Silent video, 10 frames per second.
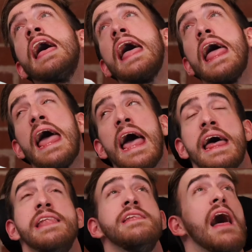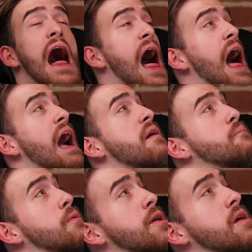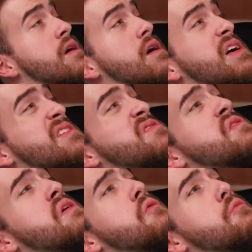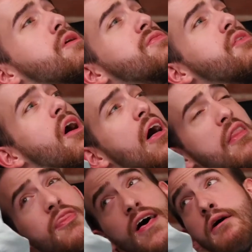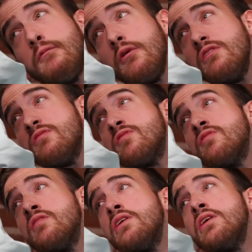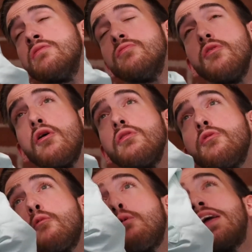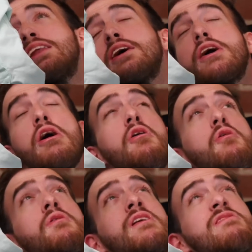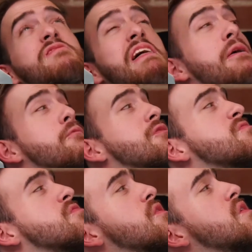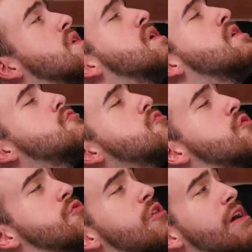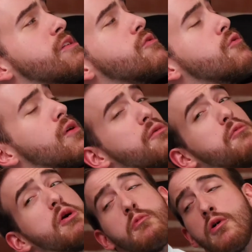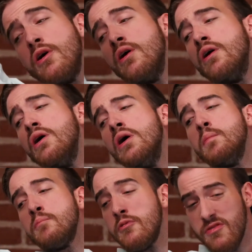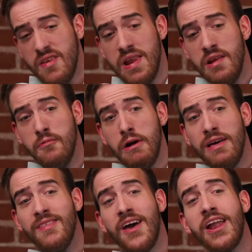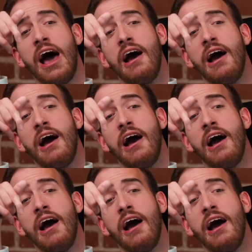and because we thought that was the way to go, because that was the trajectory we were presented with. And I